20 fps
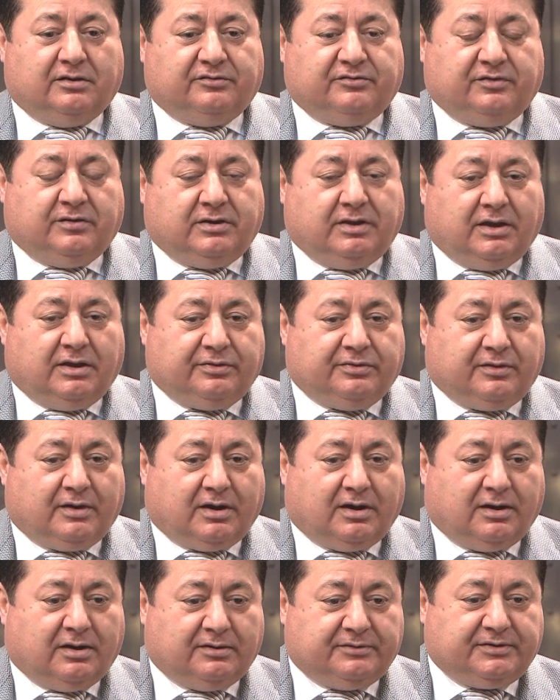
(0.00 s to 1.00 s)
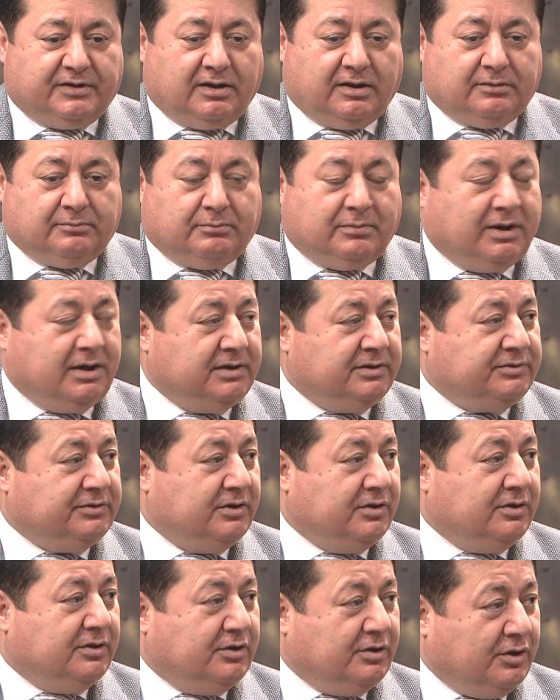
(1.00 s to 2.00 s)
to gain the heart and mind
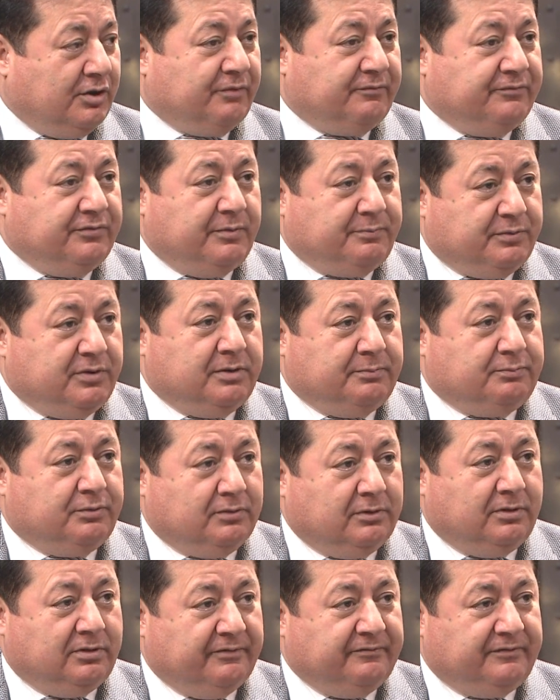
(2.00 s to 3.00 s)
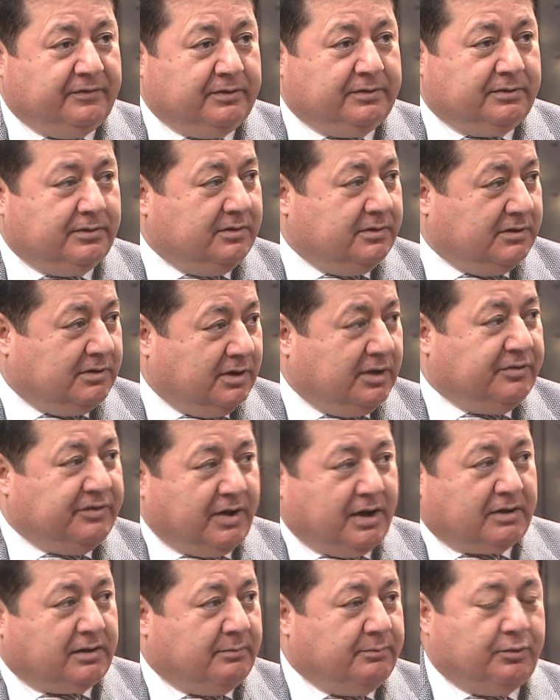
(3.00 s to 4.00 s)
of the people living in the
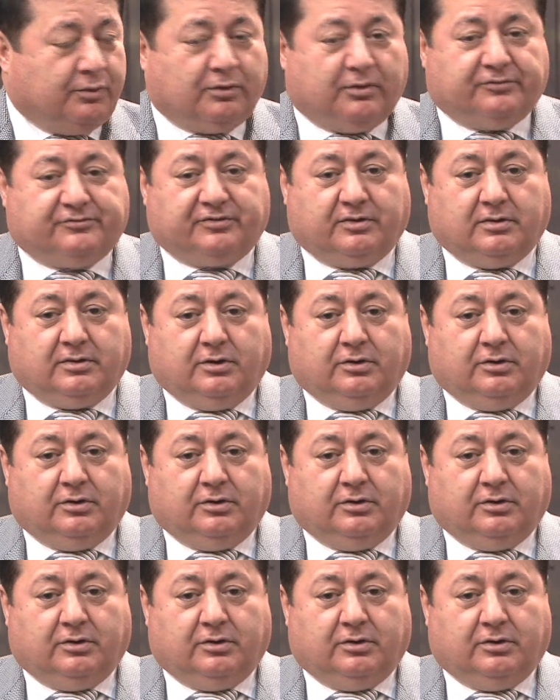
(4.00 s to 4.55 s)
Arab world,